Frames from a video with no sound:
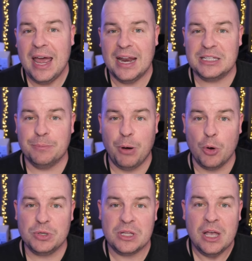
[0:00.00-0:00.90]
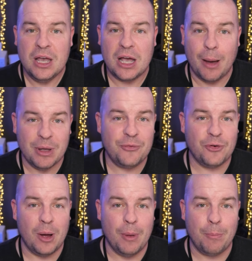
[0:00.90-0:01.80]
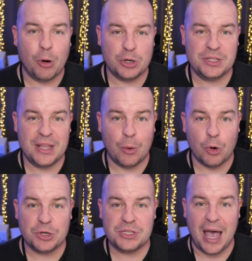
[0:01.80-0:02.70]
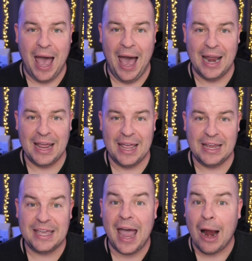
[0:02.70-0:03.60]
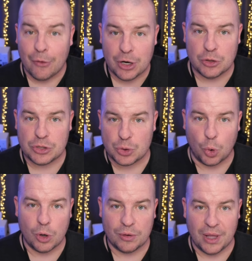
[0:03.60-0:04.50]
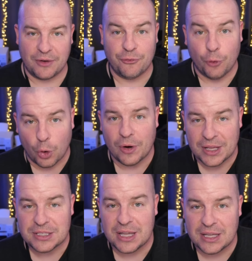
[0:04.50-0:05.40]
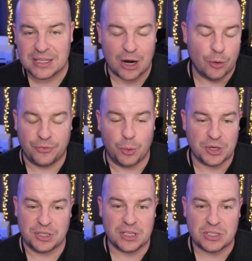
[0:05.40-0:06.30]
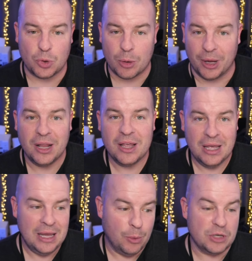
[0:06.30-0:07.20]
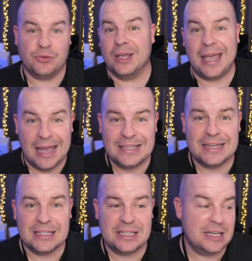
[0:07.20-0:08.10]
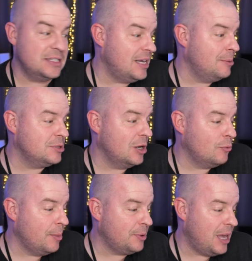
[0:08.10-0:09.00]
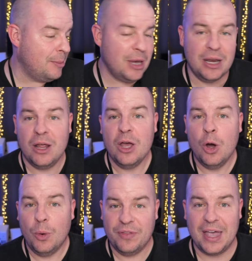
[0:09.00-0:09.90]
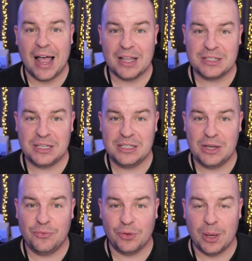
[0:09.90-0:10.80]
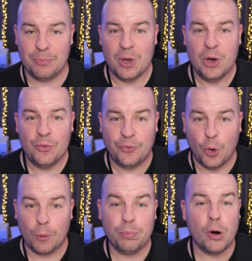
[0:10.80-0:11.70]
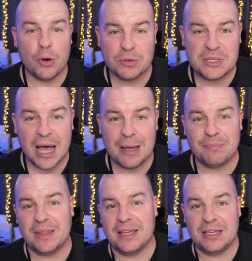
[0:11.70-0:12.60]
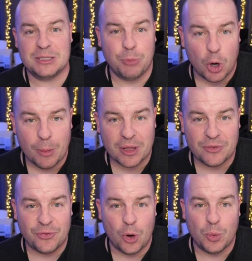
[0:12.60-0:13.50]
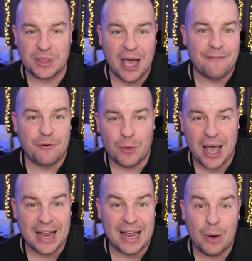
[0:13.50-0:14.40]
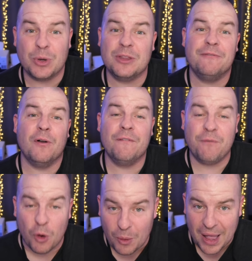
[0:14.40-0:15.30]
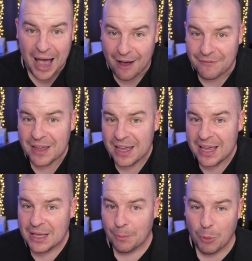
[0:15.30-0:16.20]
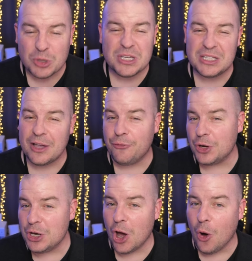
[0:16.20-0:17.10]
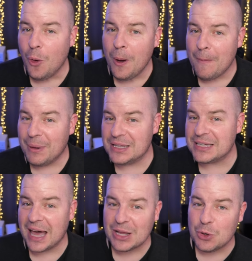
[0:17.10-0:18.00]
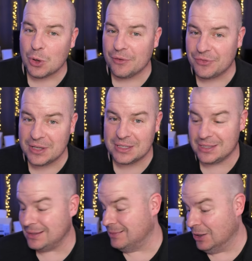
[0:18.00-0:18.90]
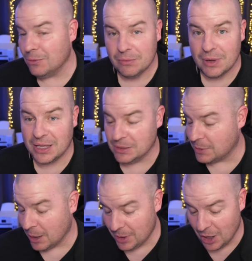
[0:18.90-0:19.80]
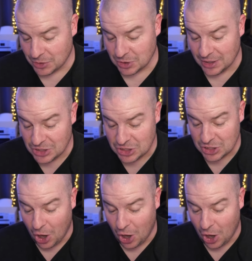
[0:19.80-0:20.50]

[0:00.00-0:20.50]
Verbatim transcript: and it's a post coming from a person that works at a carrier store, like for instance, I don't know if he works at this store, but he works for like AT&T. A Samsung rep came in with the Galaxy Z Flip 4 prototype, spoke about the phone, what that phone had, and what the Fold 4 will have. Most of the stuff we know, but it's kind of cool if this, you know, ends up coming out. So let's just